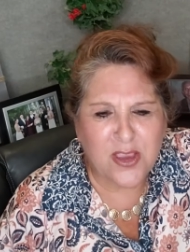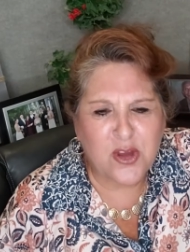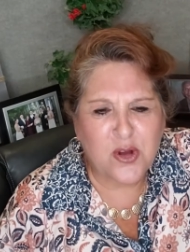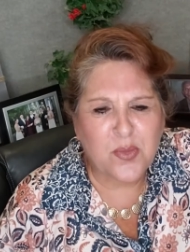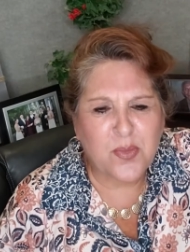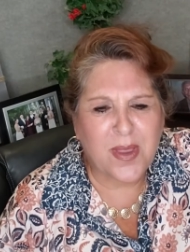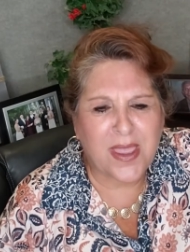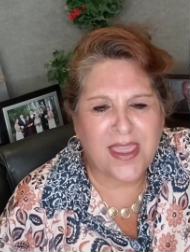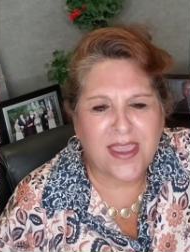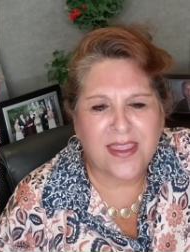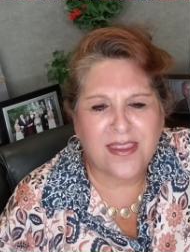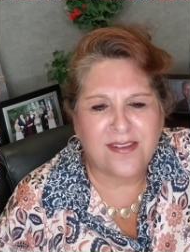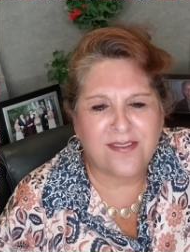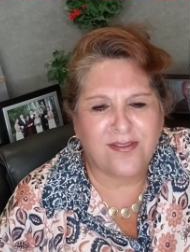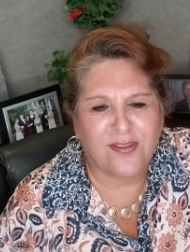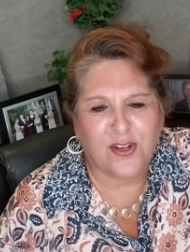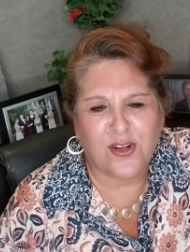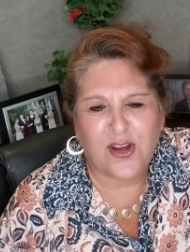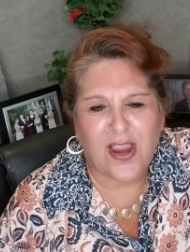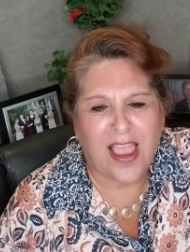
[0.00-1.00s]
your bed
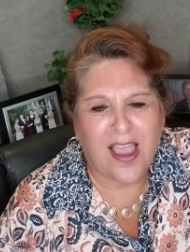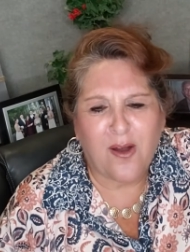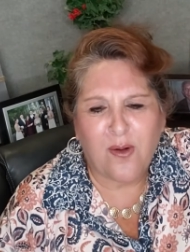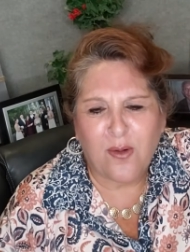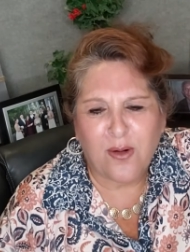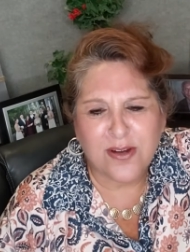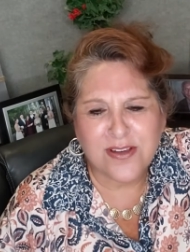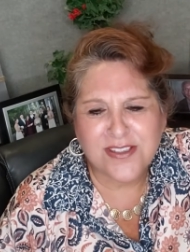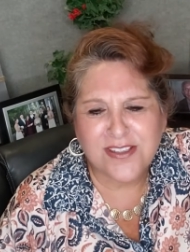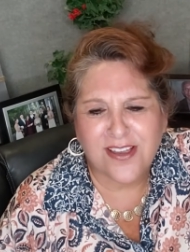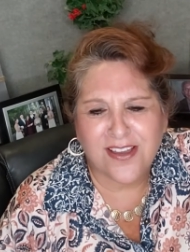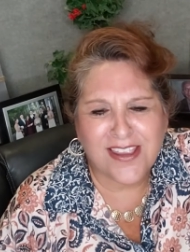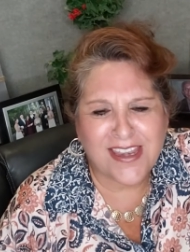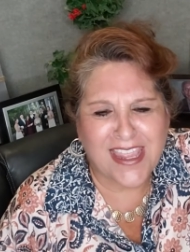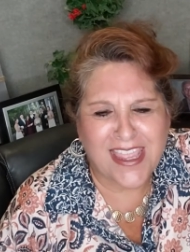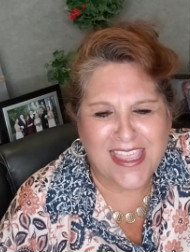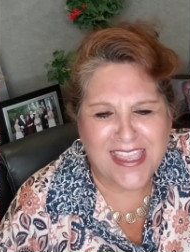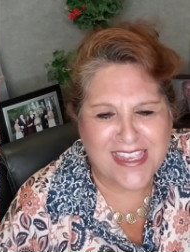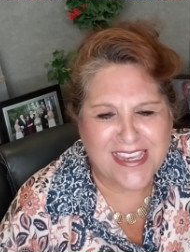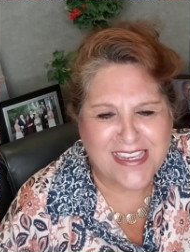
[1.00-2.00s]
for hours on
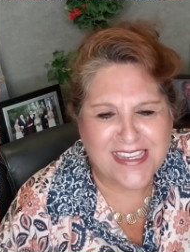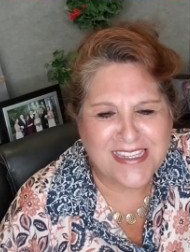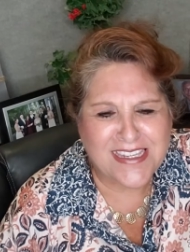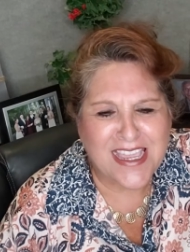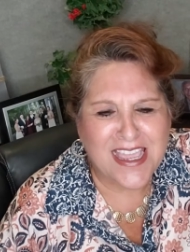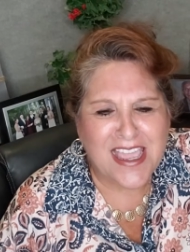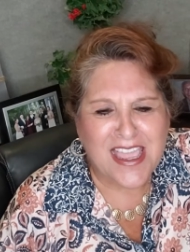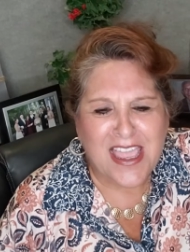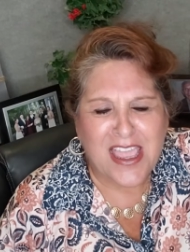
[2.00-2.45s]
end.